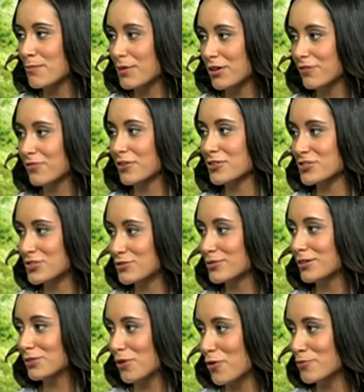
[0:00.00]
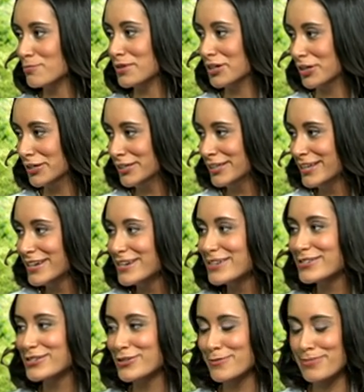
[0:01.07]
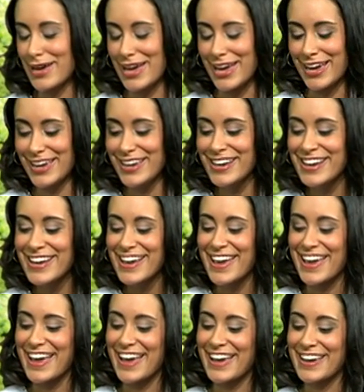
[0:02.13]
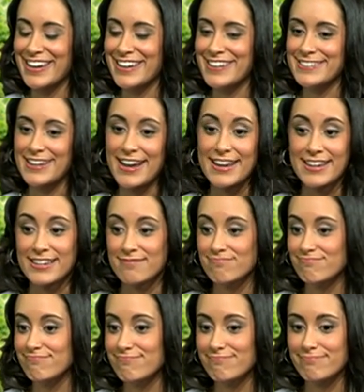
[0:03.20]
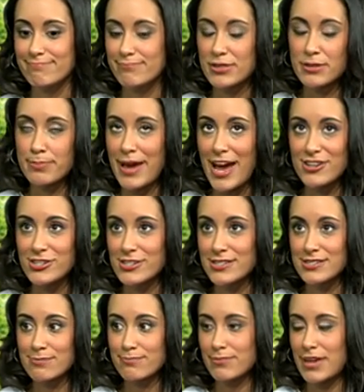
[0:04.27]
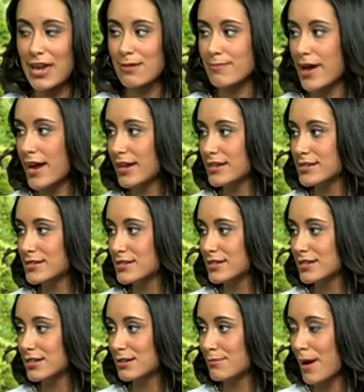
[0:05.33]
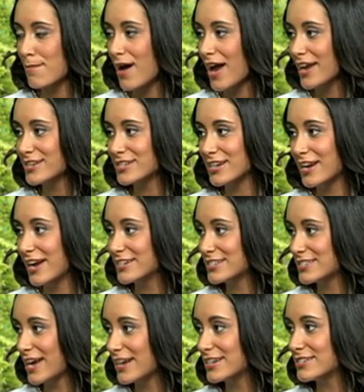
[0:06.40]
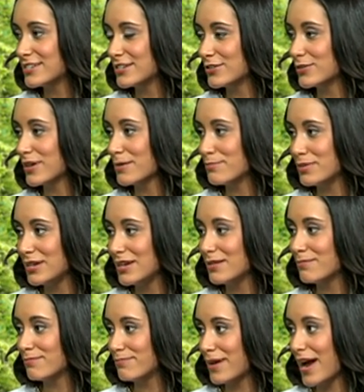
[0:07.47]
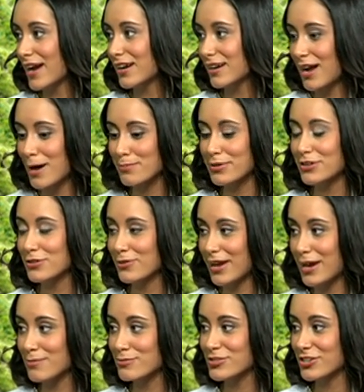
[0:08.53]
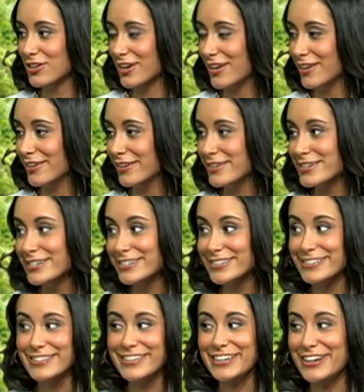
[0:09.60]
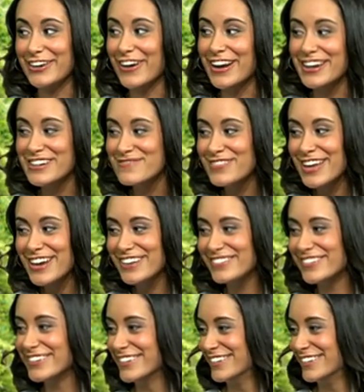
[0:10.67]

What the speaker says: my first student loan bill to pay. And the pageants came back into my mind, and I decided to compete back up in New Hampshire, and here I am now.